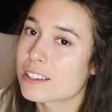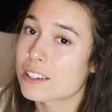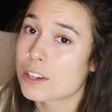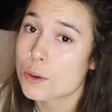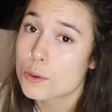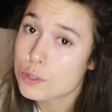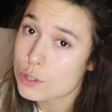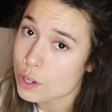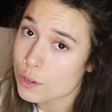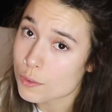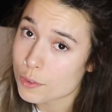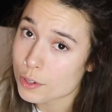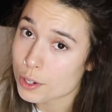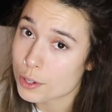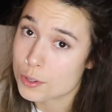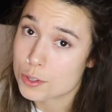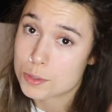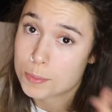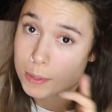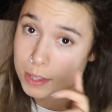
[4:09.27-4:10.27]
I know it's
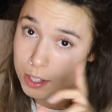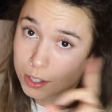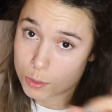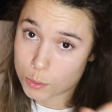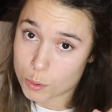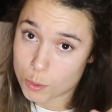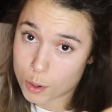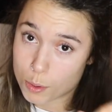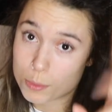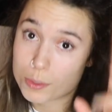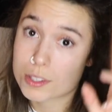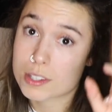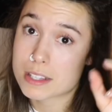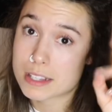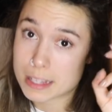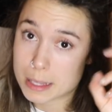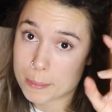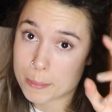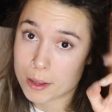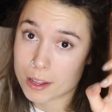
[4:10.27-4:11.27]
overused, but the quote
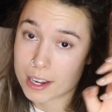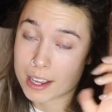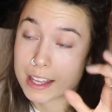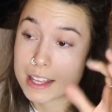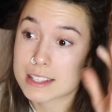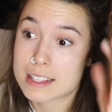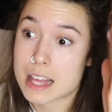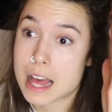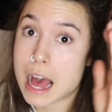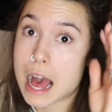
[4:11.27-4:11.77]
sleep on it is